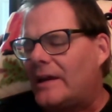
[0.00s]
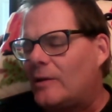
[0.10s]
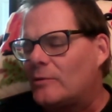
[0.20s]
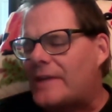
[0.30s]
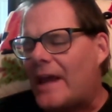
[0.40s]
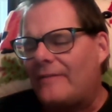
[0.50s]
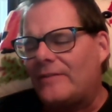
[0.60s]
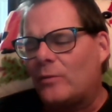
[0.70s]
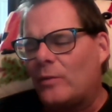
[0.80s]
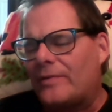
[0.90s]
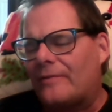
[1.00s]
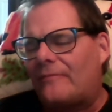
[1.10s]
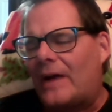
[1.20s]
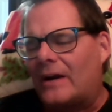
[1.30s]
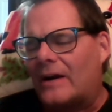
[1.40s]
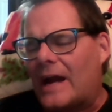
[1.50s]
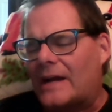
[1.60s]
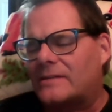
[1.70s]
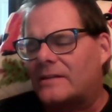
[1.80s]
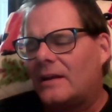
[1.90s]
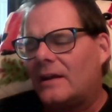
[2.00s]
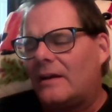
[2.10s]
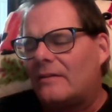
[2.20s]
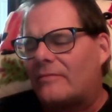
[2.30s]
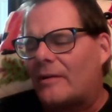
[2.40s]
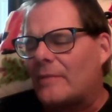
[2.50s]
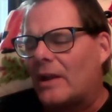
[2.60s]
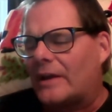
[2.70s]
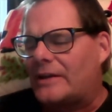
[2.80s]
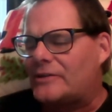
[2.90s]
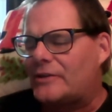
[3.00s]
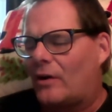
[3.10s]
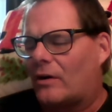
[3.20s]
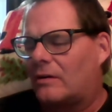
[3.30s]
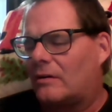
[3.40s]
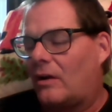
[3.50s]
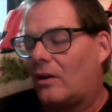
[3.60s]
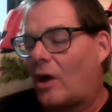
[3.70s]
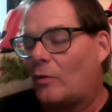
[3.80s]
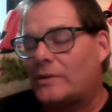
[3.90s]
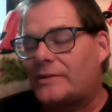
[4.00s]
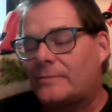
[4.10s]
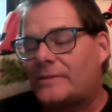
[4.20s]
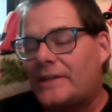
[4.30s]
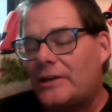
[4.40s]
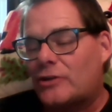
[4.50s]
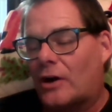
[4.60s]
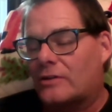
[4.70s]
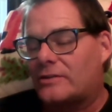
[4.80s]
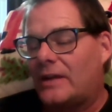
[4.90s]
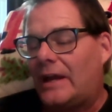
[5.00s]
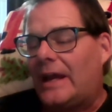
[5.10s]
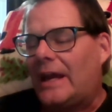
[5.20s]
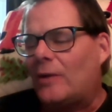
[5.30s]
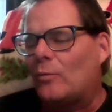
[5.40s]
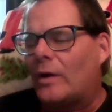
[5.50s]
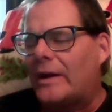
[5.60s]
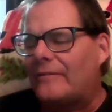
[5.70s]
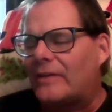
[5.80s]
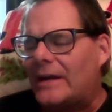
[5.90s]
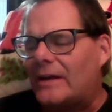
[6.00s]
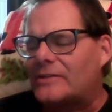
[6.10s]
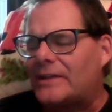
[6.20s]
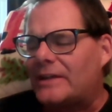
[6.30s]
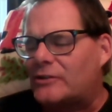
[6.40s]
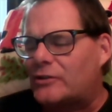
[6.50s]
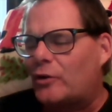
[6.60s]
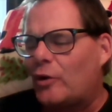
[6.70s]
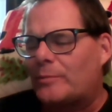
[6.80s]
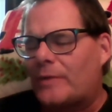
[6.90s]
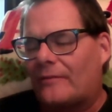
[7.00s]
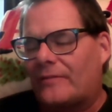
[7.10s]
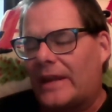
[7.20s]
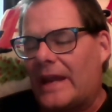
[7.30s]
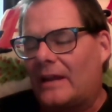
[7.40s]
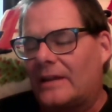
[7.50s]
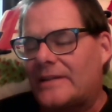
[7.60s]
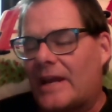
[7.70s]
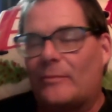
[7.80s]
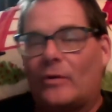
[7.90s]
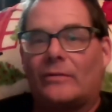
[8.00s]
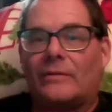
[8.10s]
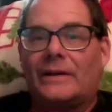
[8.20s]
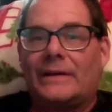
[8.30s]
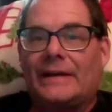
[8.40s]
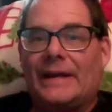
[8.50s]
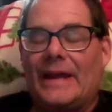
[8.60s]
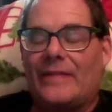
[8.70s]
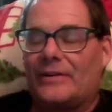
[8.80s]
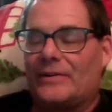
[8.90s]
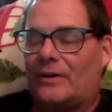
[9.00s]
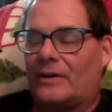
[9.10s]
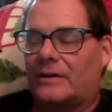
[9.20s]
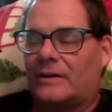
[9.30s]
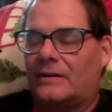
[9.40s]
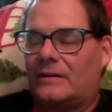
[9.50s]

It was heavy with the fire axe from the Lucky Star, along with some sea charts and whatever else he'd scooped off the galley table in the dark.